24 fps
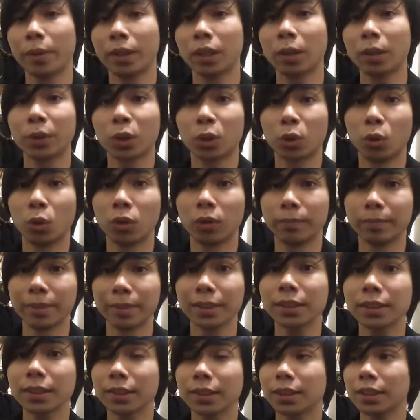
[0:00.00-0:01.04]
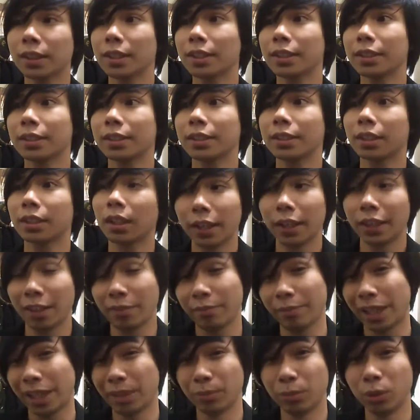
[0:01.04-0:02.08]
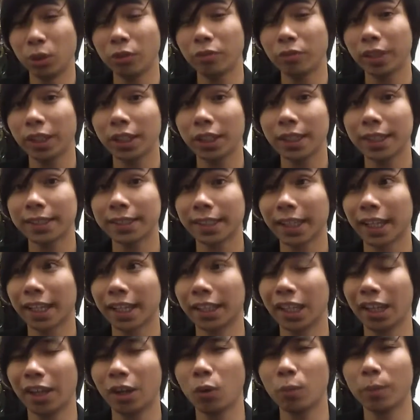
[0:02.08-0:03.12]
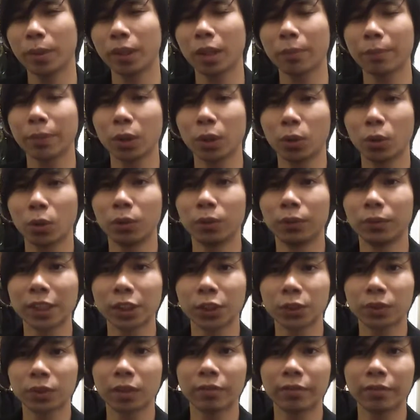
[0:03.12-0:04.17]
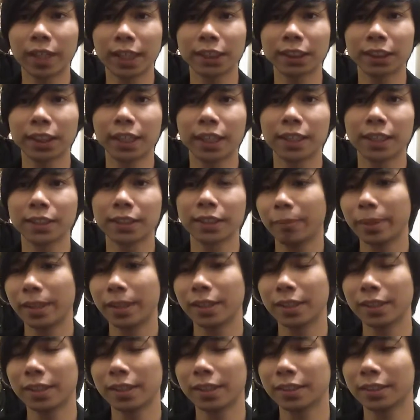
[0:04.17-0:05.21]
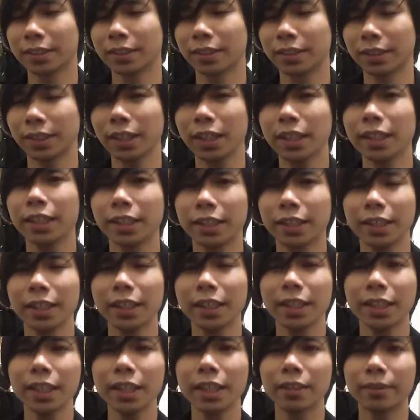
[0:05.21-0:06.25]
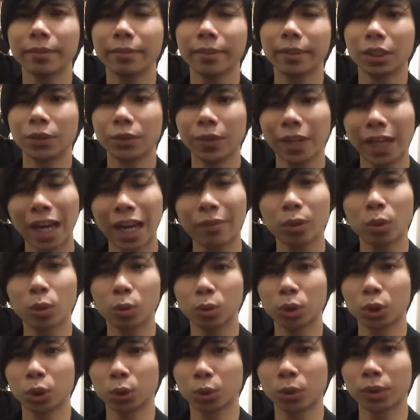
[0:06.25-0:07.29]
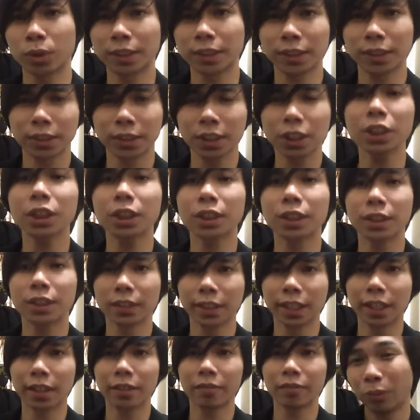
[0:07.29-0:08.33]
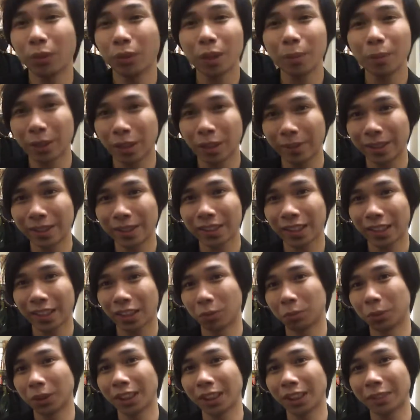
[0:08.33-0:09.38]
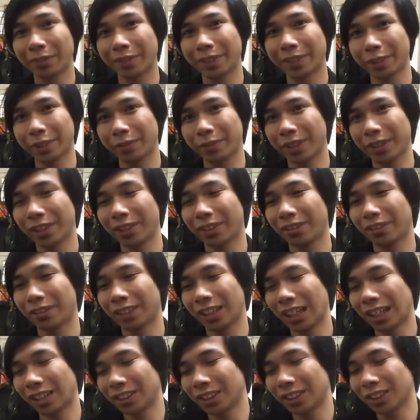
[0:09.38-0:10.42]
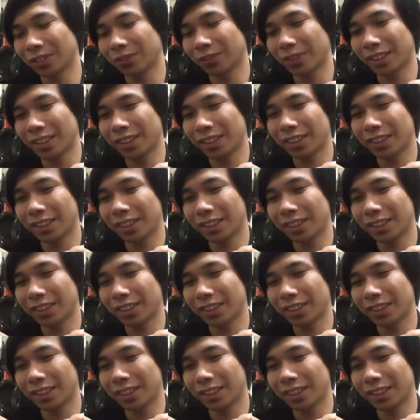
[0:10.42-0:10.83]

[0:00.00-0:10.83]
up their own businesses, and they've made movies, and they opened up their own restaurant franchise. Because yet again, you have your own choice and decisions in life. For the purpose and objective of this video, I just want to